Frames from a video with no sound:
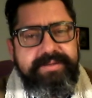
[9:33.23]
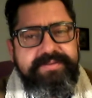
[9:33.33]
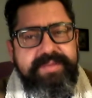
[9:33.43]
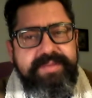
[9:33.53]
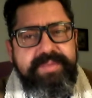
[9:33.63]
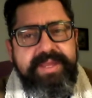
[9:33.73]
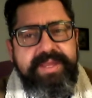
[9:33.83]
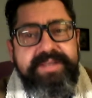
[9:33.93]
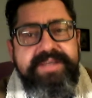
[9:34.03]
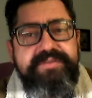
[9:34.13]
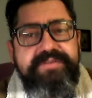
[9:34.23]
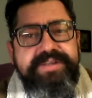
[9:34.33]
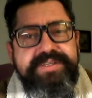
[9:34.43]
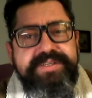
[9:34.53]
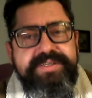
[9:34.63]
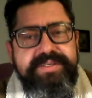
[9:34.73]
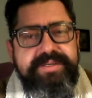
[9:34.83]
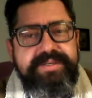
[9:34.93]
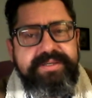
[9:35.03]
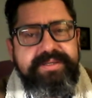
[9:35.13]
of something that has never
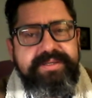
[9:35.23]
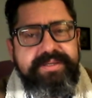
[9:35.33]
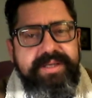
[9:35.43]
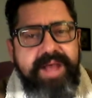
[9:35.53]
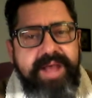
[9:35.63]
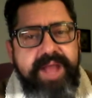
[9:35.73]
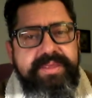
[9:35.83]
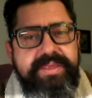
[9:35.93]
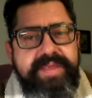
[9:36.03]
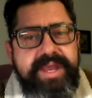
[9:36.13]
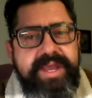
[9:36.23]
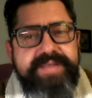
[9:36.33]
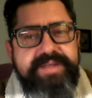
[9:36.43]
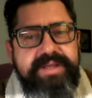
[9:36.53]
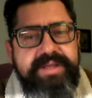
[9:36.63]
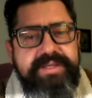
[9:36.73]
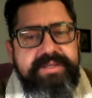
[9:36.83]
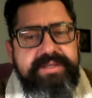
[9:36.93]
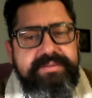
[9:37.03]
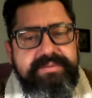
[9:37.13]
existed other than as an
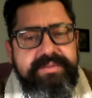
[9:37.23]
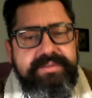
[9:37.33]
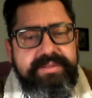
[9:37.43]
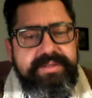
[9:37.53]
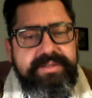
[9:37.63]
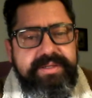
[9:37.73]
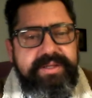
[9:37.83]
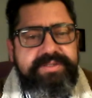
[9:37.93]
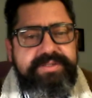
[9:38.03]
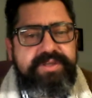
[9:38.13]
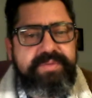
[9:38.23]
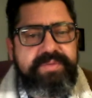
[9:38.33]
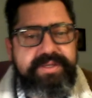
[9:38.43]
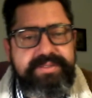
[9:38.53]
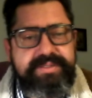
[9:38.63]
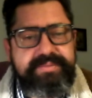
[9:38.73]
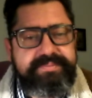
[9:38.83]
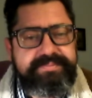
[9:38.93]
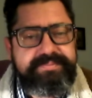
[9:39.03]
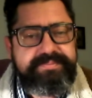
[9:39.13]
idea. And so be it.
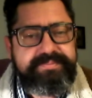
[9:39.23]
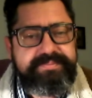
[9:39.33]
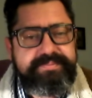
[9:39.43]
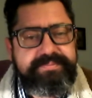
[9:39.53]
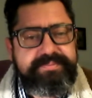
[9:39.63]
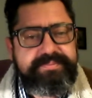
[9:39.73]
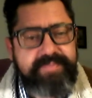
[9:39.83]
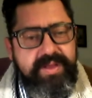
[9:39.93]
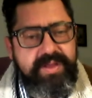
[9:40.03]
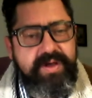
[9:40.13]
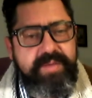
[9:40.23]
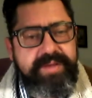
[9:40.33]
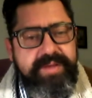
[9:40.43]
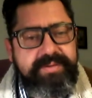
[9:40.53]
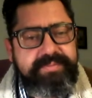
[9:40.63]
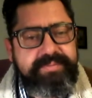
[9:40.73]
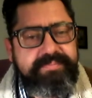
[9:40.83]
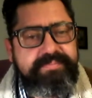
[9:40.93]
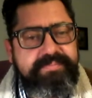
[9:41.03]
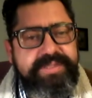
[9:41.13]
Amen.
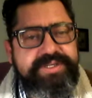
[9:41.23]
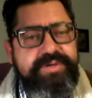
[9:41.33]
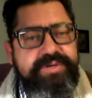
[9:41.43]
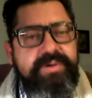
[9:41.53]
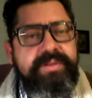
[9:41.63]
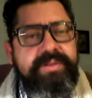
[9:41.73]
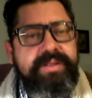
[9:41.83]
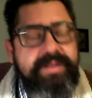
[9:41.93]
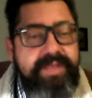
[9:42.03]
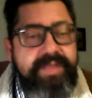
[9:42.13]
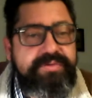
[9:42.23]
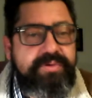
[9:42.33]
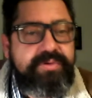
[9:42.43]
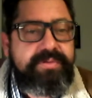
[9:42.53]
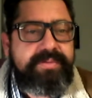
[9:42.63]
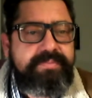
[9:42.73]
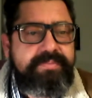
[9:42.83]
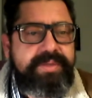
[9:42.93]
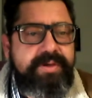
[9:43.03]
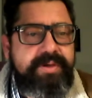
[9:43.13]
Peace to you all. Love you all.
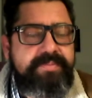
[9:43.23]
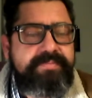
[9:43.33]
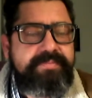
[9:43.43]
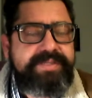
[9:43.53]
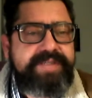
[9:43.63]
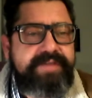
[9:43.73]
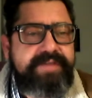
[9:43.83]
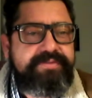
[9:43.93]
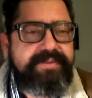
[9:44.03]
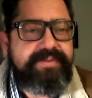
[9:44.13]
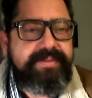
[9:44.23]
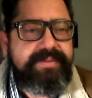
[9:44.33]
Be home. Be safe.